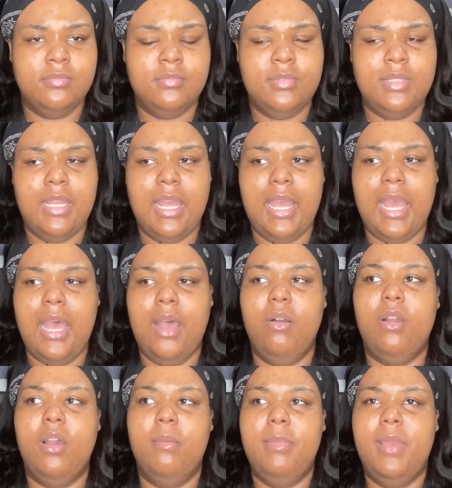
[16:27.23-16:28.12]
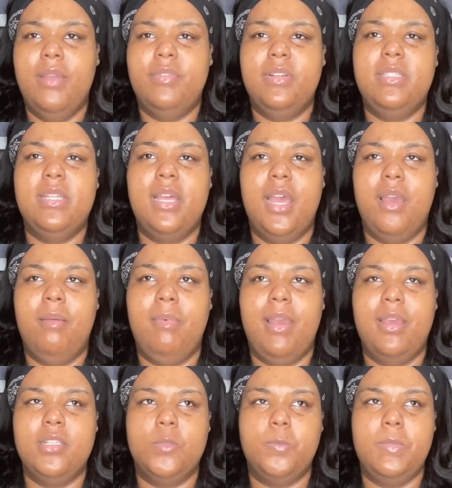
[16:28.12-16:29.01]
How come every time
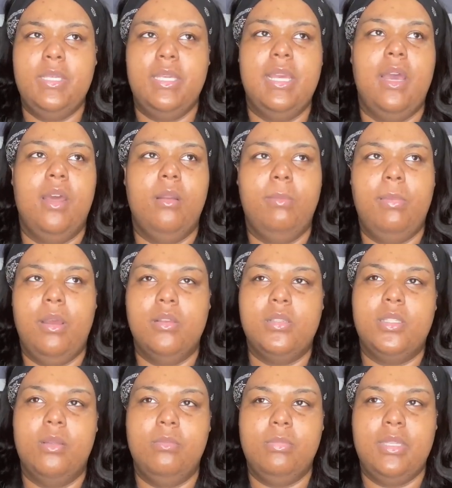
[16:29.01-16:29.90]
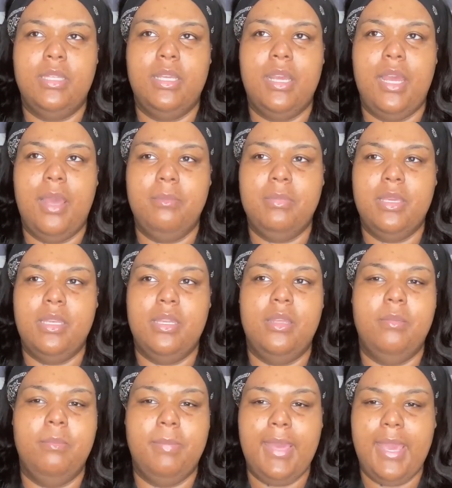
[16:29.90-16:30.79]
I speak out about something, I'm
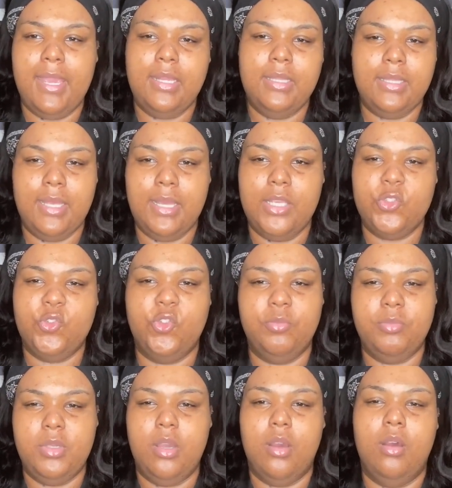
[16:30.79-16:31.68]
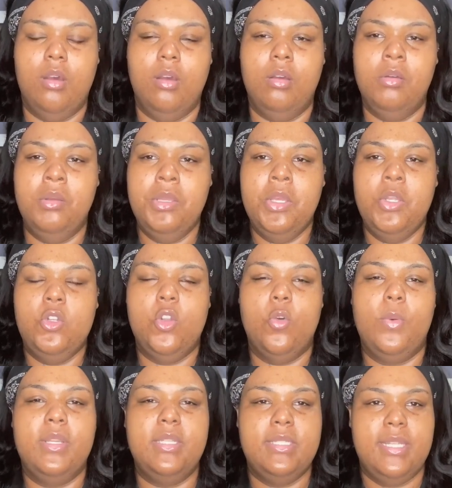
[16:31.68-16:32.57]
getting backlash from y'all,
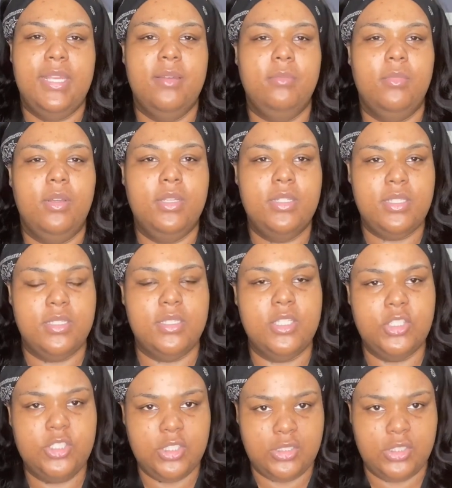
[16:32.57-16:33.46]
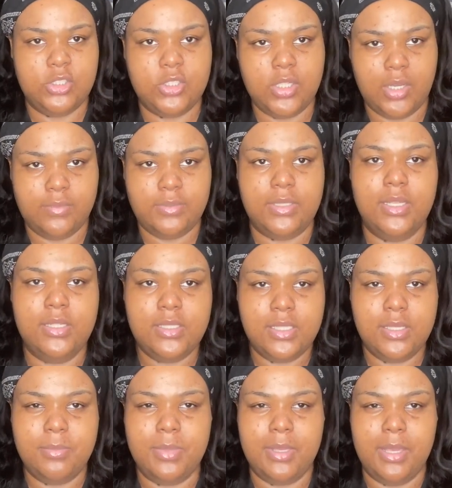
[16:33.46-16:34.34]
knowing damn well this is the shit that y'all have done
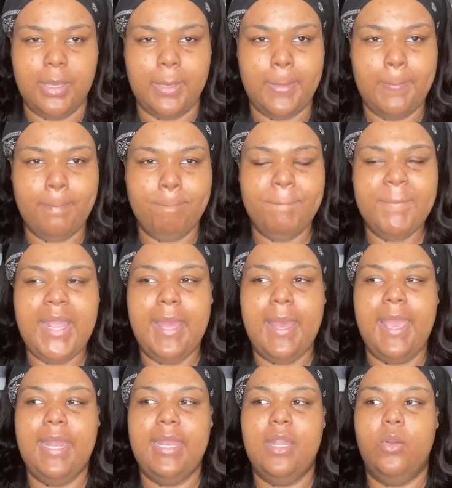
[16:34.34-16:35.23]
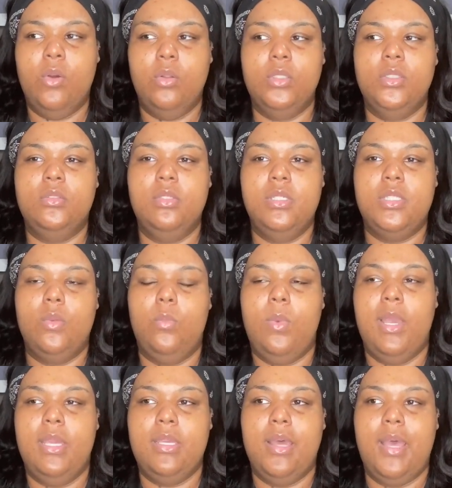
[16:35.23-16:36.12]
to me? And the only reason
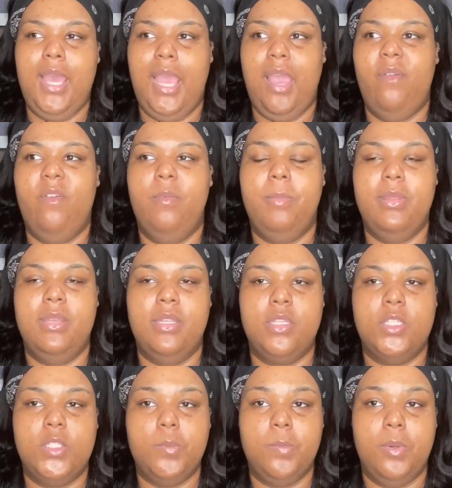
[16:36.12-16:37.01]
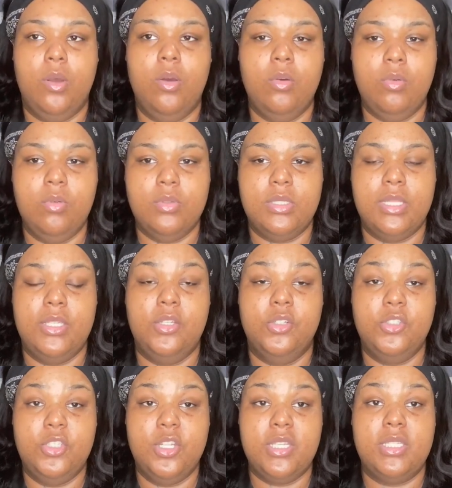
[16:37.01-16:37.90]
why y'all haven't been exposed, and
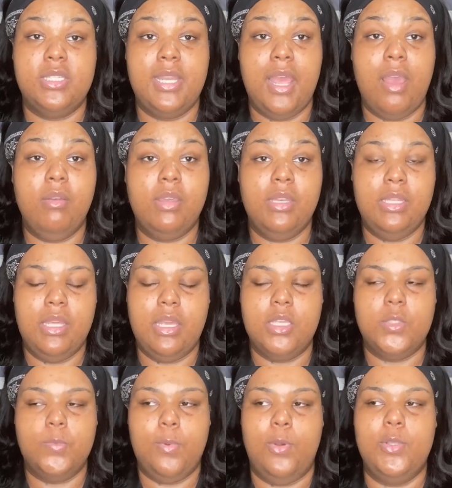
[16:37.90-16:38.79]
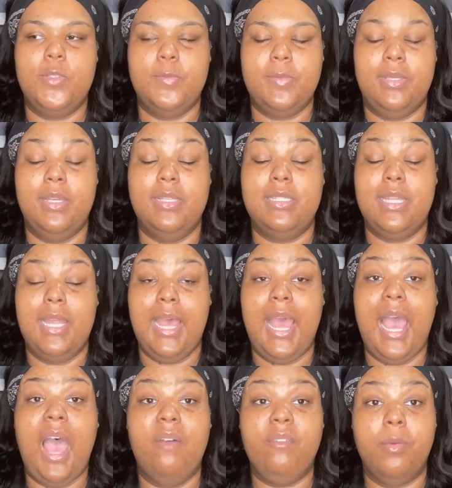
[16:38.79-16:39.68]
you're just now getting exposed, is because now
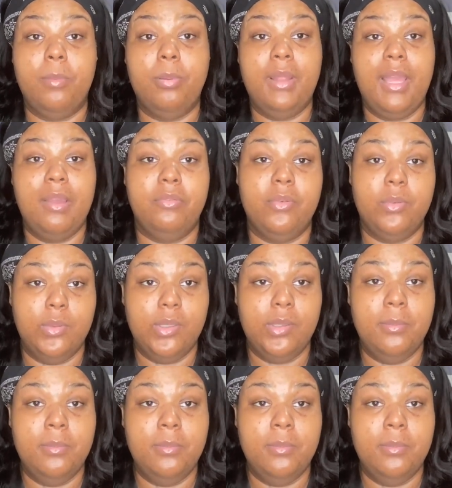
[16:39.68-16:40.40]
I have a platform.